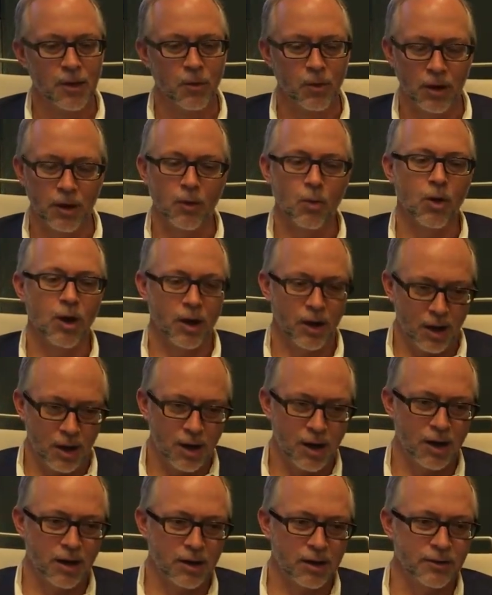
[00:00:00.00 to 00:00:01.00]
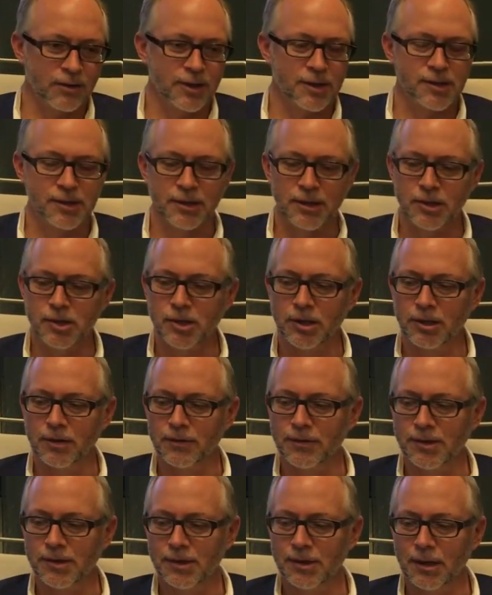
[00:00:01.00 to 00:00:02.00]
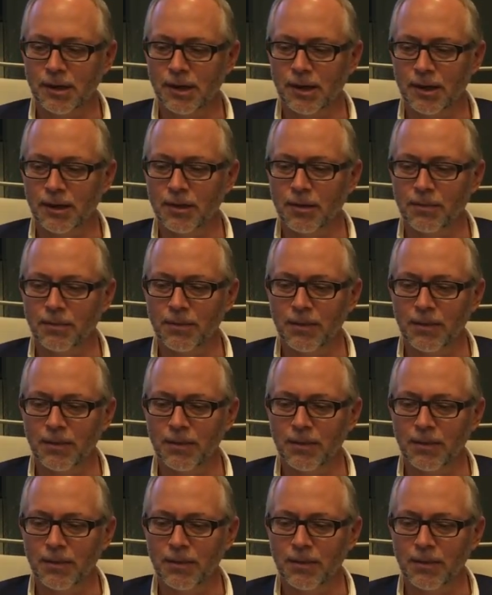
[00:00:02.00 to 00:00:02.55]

We're going to work hard on these initiatives, the,